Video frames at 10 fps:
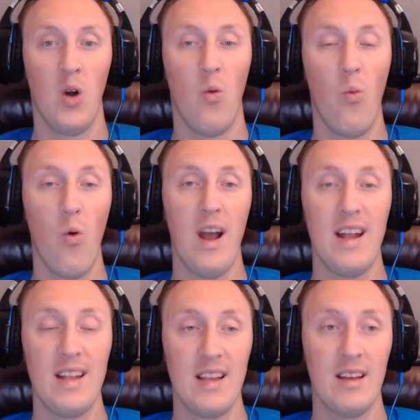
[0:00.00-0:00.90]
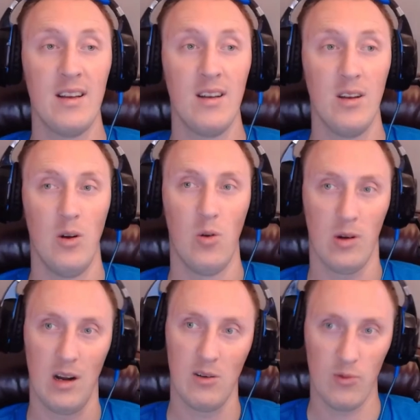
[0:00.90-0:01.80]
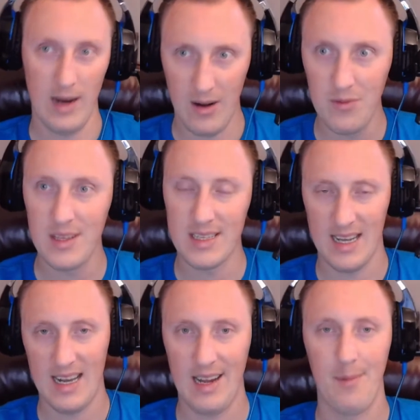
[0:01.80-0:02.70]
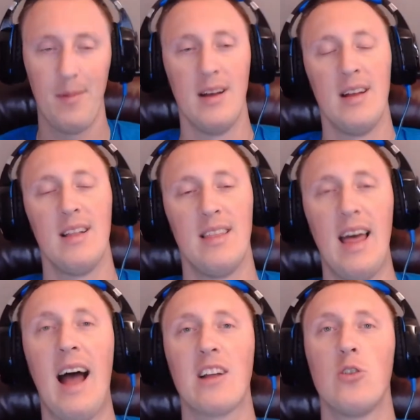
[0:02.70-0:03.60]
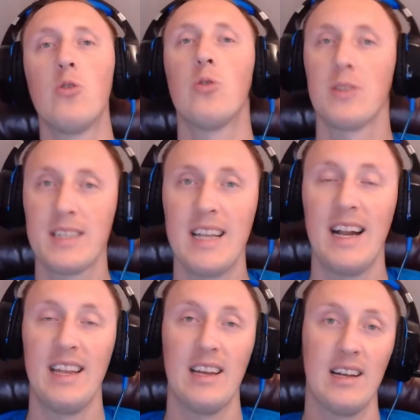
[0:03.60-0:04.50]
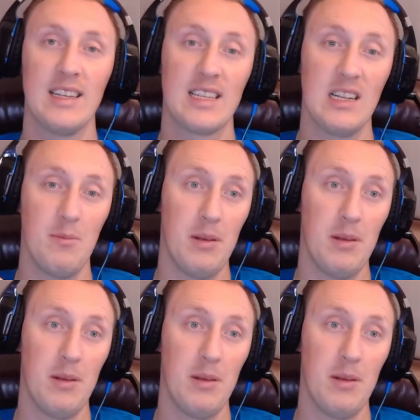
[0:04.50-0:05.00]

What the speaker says: when or around the time that Google Stadia is going to be